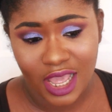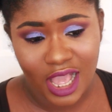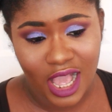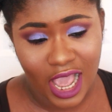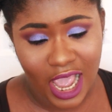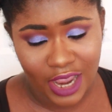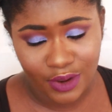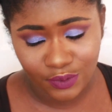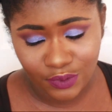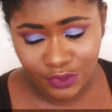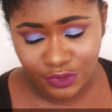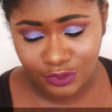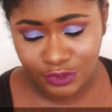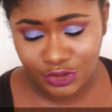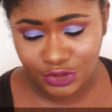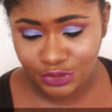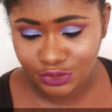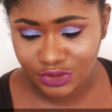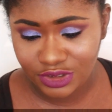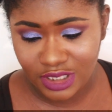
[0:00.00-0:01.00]
I will
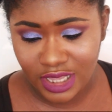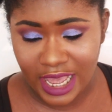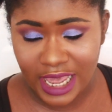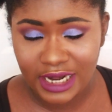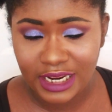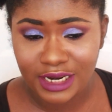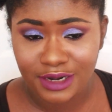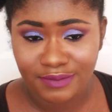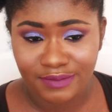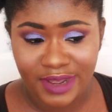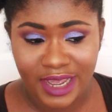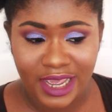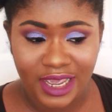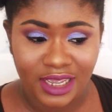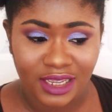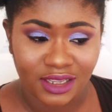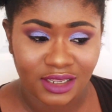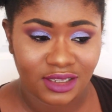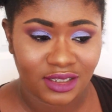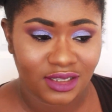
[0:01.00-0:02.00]
do that in
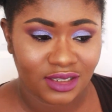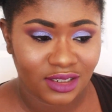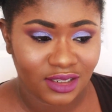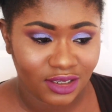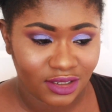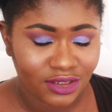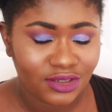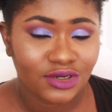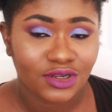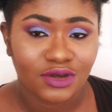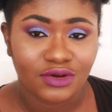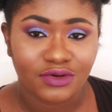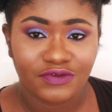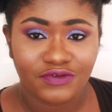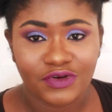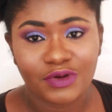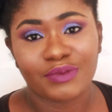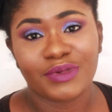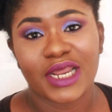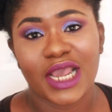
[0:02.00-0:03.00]
my,
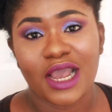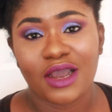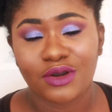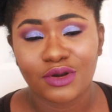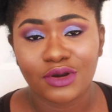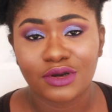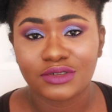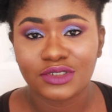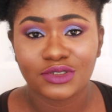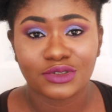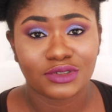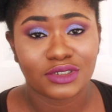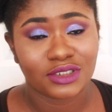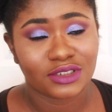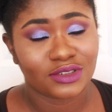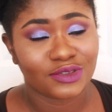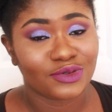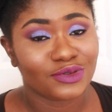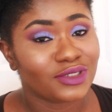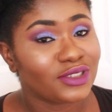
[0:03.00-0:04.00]
from now on, so
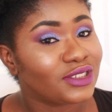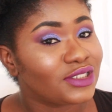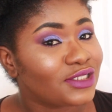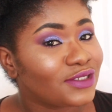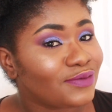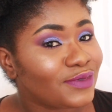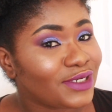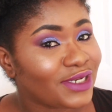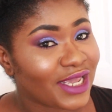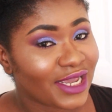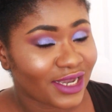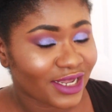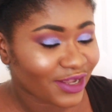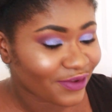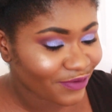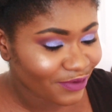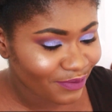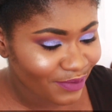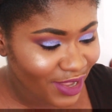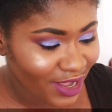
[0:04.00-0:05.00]
there's no need to be
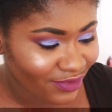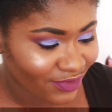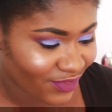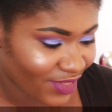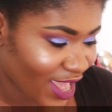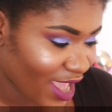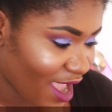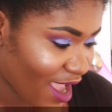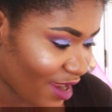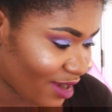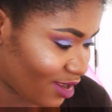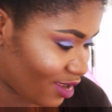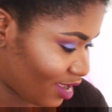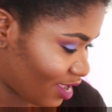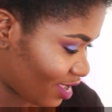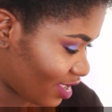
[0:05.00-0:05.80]
negative about that.